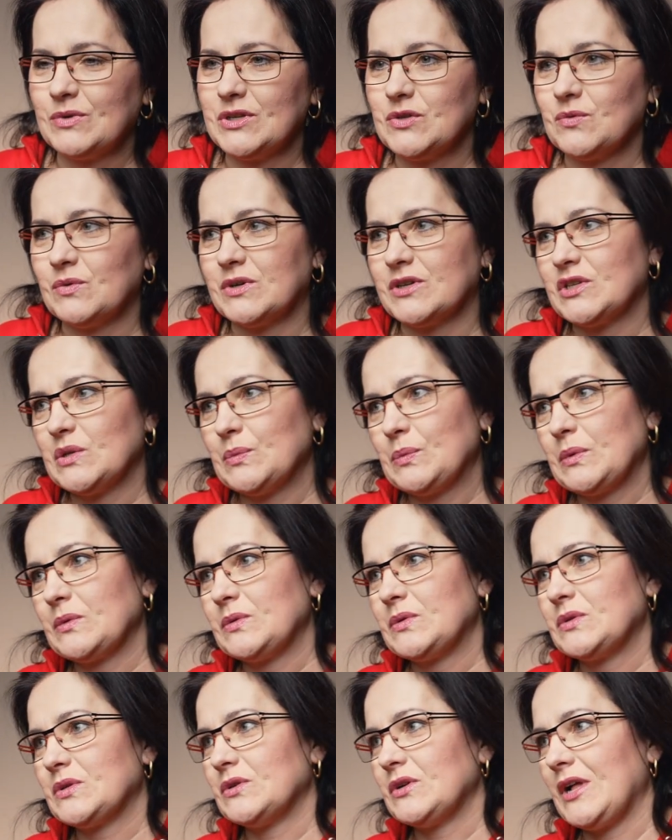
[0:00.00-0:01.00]
which were
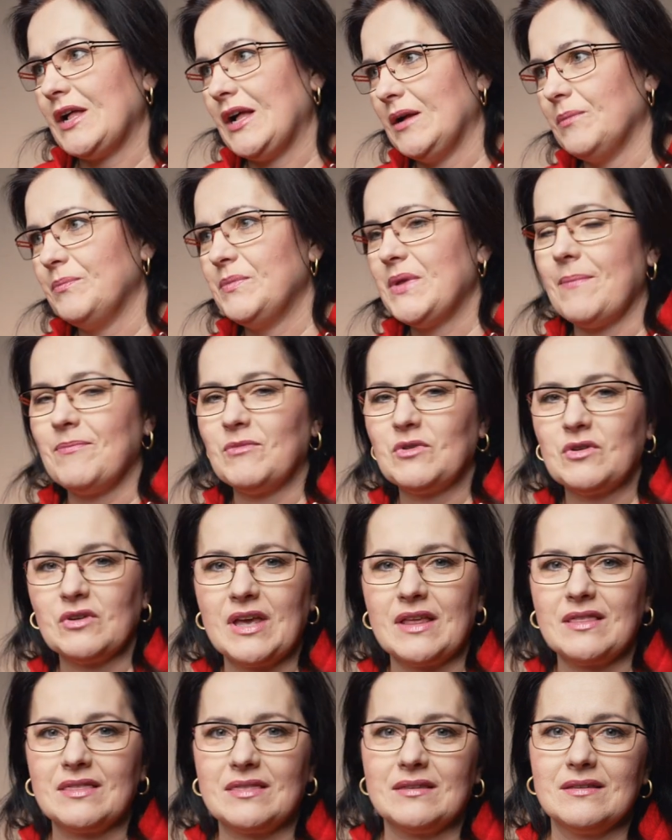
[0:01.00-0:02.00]
supposed to help them to
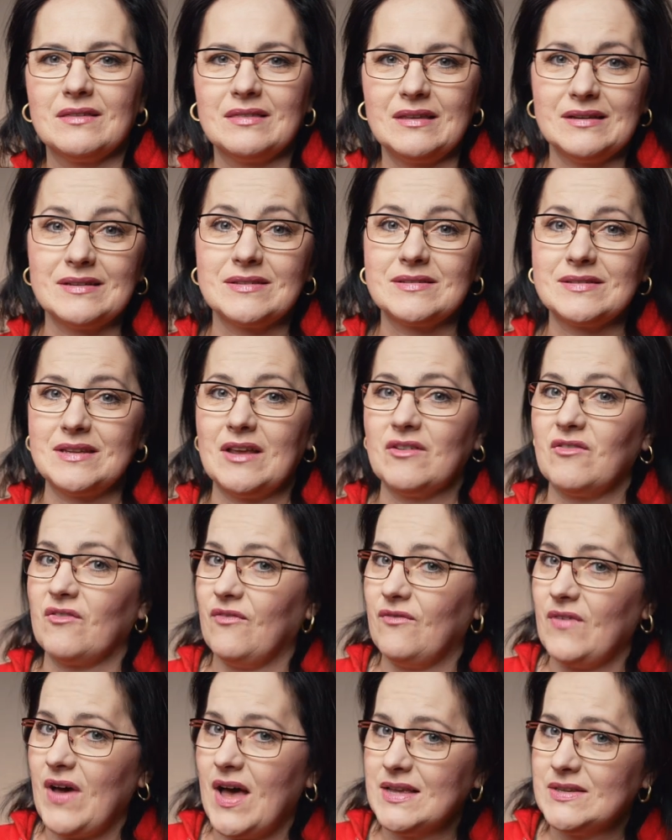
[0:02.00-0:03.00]
get things done
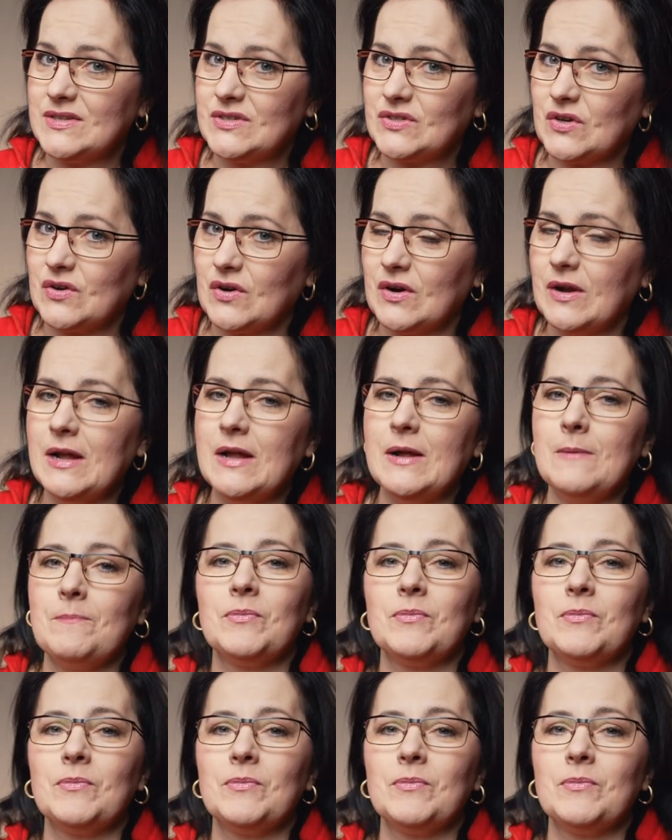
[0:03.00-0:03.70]
faster.